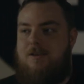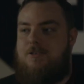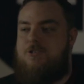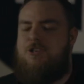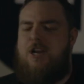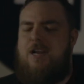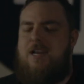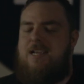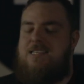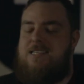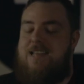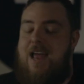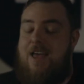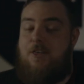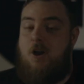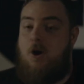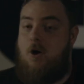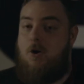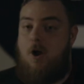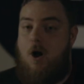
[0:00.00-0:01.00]
Jenny's death
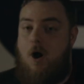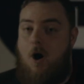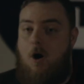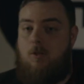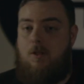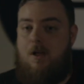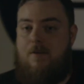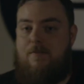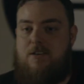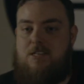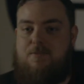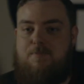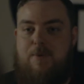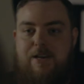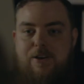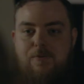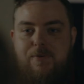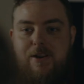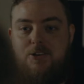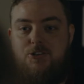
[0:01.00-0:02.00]
hurt all of us, but
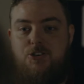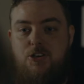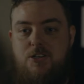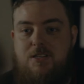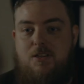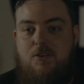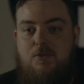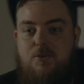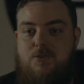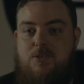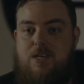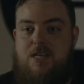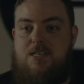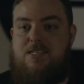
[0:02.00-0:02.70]
you didn't just lose a